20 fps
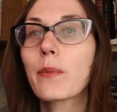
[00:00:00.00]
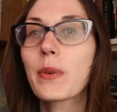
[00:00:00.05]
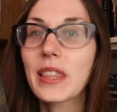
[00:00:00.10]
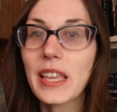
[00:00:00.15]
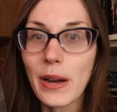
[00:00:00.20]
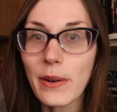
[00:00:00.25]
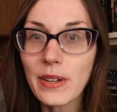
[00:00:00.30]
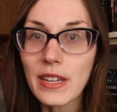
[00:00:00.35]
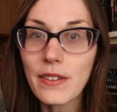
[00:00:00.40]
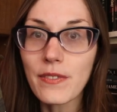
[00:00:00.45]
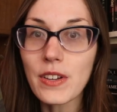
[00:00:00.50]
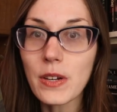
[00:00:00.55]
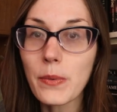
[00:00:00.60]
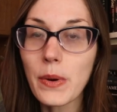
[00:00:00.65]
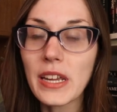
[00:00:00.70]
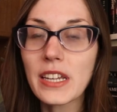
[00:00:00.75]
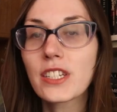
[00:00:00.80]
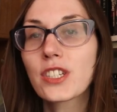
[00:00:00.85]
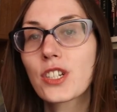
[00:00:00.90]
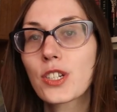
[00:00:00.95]
Without giving
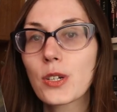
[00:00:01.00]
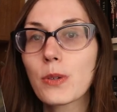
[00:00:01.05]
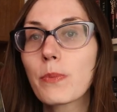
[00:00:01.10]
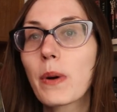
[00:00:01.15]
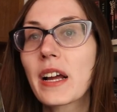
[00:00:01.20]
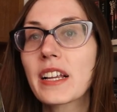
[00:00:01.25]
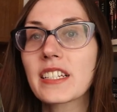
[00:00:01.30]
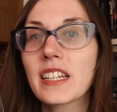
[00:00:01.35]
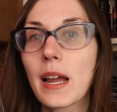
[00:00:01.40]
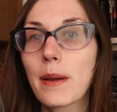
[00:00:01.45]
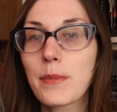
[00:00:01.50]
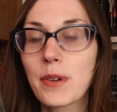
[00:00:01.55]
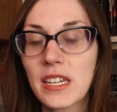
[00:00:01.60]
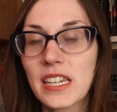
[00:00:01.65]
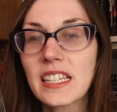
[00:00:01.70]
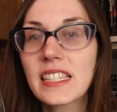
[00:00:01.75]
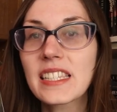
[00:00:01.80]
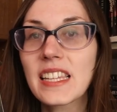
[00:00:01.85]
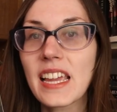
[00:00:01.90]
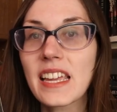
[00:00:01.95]
away too much, I'm
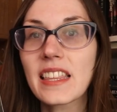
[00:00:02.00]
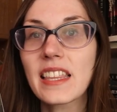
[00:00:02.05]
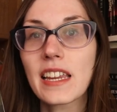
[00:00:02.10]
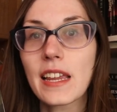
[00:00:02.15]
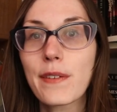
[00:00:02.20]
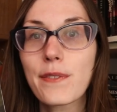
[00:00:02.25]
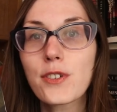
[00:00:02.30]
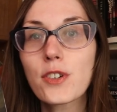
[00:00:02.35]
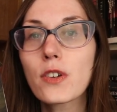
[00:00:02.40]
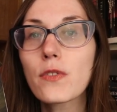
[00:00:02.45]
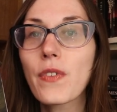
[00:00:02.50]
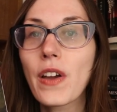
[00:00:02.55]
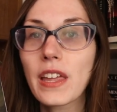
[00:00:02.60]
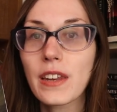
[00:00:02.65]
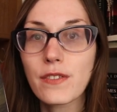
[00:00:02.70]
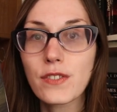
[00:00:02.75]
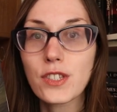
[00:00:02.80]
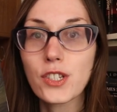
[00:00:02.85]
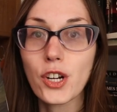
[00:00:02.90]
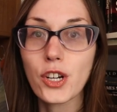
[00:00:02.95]
gonna say that if you're a
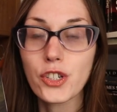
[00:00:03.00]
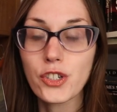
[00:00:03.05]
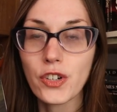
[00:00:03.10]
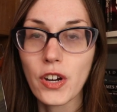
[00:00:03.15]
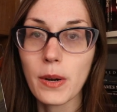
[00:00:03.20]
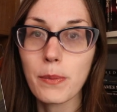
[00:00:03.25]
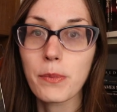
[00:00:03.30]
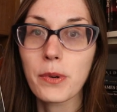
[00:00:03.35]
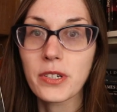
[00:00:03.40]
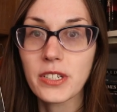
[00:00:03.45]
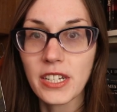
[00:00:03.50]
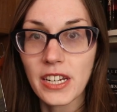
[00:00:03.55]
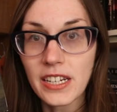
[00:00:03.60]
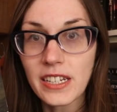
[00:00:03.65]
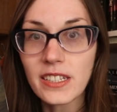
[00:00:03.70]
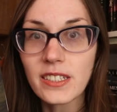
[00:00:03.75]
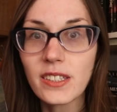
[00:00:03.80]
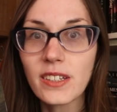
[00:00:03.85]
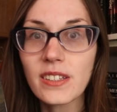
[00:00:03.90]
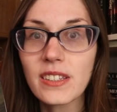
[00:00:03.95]
fan of Star Trek,
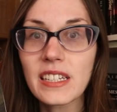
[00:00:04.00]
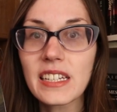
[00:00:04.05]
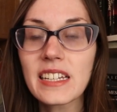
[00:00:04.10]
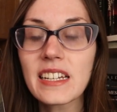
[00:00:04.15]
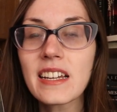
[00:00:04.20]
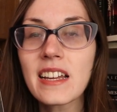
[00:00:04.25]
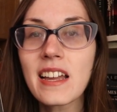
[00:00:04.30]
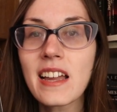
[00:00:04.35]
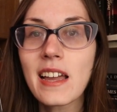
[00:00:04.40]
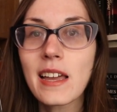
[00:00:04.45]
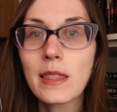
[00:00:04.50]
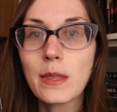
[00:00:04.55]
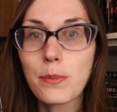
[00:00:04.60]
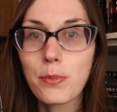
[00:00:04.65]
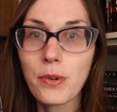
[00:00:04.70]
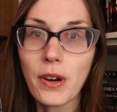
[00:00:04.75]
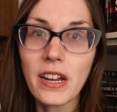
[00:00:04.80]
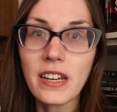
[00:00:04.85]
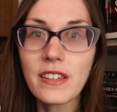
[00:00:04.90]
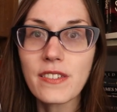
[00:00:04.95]
particularly the
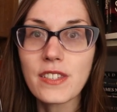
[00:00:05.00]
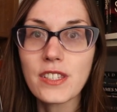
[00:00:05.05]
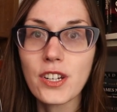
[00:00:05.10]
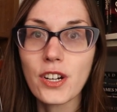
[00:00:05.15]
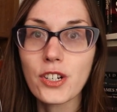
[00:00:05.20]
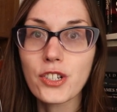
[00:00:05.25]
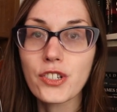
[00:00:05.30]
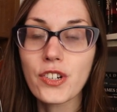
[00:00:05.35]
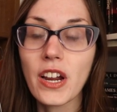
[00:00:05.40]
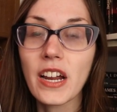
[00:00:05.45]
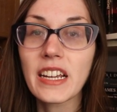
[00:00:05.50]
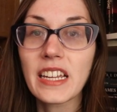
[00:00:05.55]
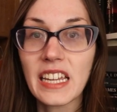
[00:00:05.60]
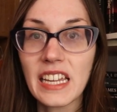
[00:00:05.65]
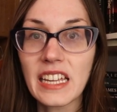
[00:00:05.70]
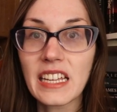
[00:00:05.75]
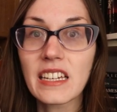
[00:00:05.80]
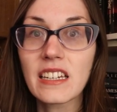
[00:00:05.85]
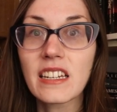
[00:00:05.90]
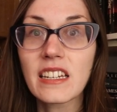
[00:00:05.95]
brand of Star
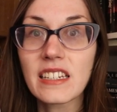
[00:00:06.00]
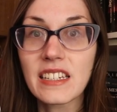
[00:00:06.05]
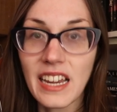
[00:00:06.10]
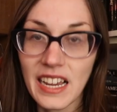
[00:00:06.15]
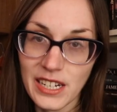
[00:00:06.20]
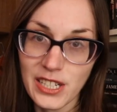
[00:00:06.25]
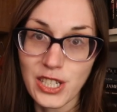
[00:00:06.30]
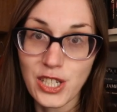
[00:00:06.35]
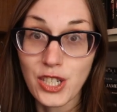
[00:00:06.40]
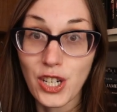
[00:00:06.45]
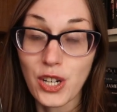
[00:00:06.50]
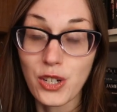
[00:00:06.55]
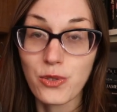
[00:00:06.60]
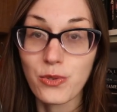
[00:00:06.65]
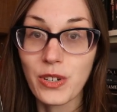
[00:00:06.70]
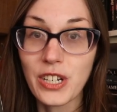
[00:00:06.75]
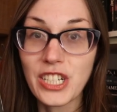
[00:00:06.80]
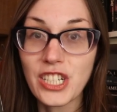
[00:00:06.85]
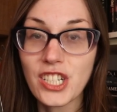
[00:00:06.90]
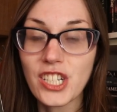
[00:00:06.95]
Trek in Next
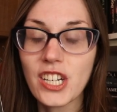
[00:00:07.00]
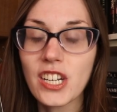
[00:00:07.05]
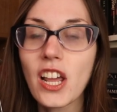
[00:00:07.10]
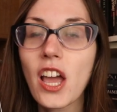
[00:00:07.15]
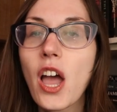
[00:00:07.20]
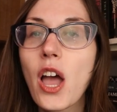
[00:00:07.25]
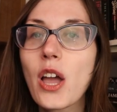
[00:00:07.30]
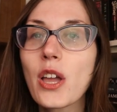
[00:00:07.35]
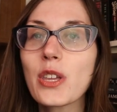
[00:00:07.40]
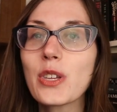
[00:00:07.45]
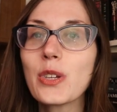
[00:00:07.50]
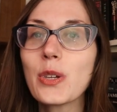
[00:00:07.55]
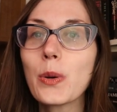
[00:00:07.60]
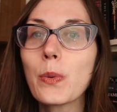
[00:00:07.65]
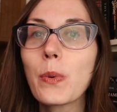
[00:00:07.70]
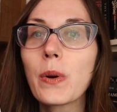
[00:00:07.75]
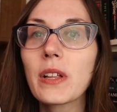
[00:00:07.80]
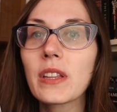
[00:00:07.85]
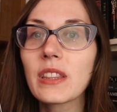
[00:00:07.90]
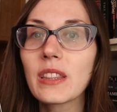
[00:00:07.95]
Generation,
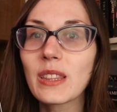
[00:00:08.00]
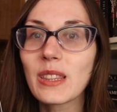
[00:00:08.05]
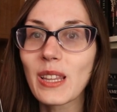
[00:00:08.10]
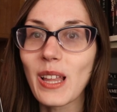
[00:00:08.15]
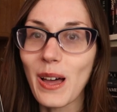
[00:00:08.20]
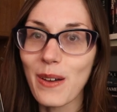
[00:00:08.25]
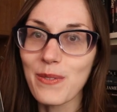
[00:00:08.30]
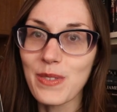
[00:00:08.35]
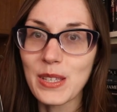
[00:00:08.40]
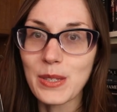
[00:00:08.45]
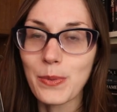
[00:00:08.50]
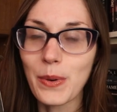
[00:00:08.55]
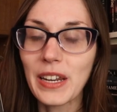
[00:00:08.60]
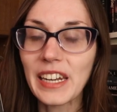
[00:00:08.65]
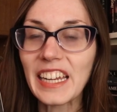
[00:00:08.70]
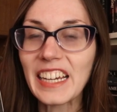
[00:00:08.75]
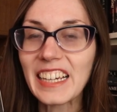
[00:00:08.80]
you will love this one.